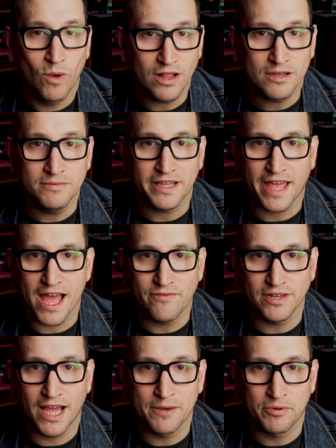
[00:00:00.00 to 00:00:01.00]
Welcome to
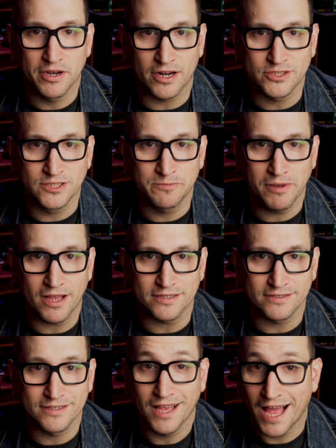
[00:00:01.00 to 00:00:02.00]
Cavaline Productions
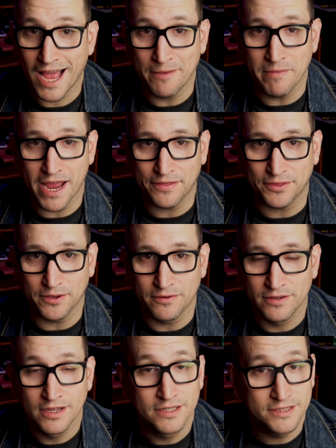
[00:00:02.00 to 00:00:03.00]
Plus. I'm Matthew.
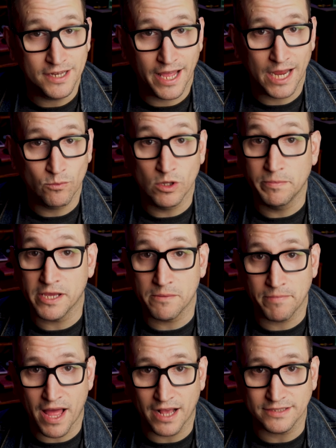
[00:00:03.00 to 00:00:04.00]
Today we'll be
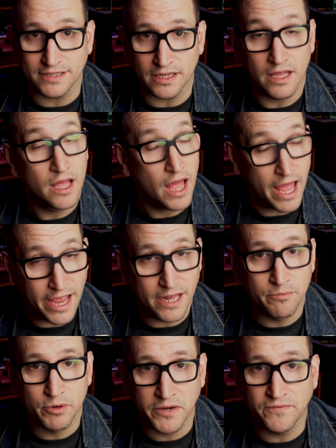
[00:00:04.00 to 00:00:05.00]
unboxing
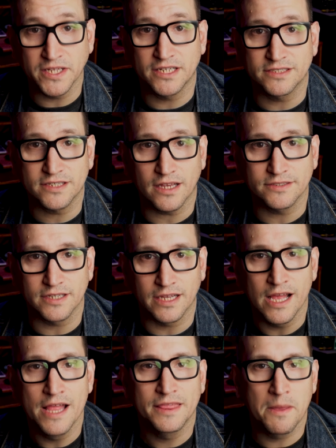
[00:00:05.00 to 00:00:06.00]
and briefly discussing
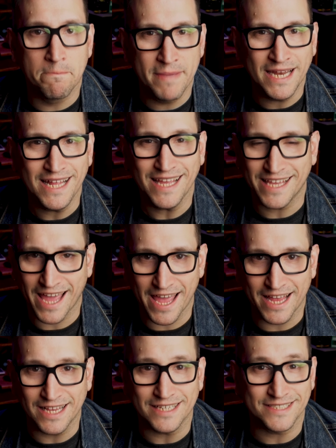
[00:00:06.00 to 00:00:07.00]
the Mini
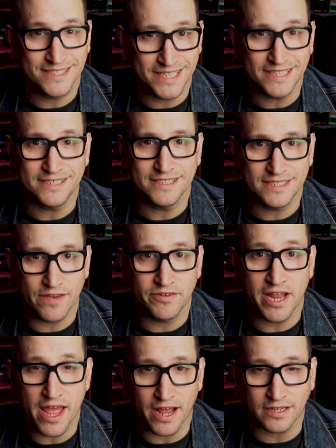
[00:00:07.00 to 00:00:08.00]

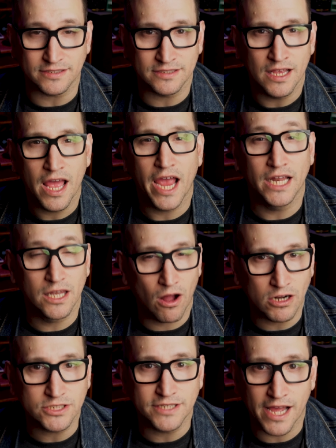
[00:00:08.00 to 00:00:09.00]
K67x, a
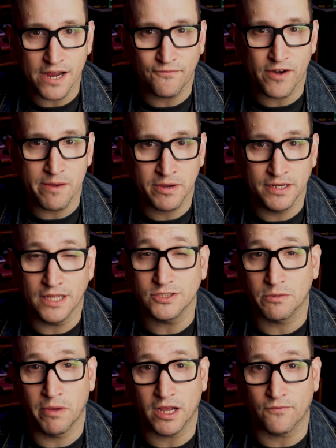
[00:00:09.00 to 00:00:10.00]
large diaphragm
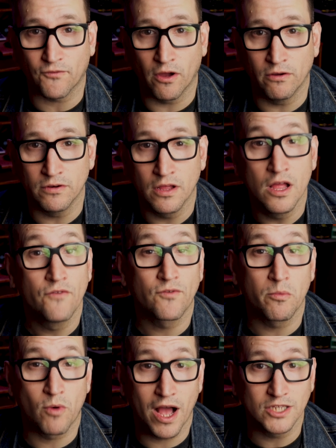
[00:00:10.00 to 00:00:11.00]
condenser microphone
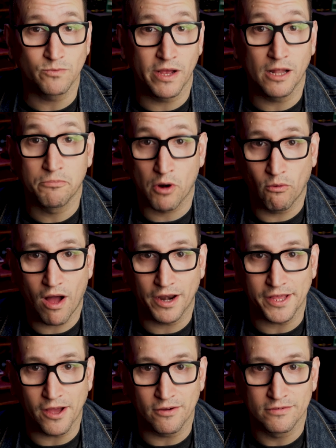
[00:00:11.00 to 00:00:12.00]
from Roswell Pro
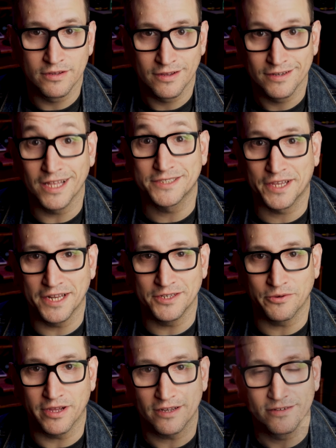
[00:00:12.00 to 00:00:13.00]
Audio. Let's get
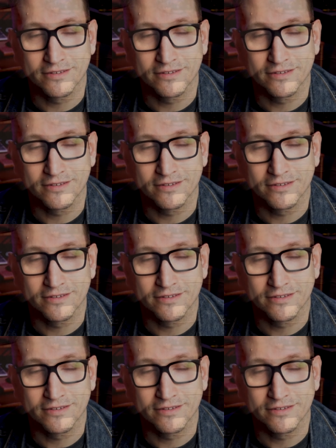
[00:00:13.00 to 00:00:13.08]
into it.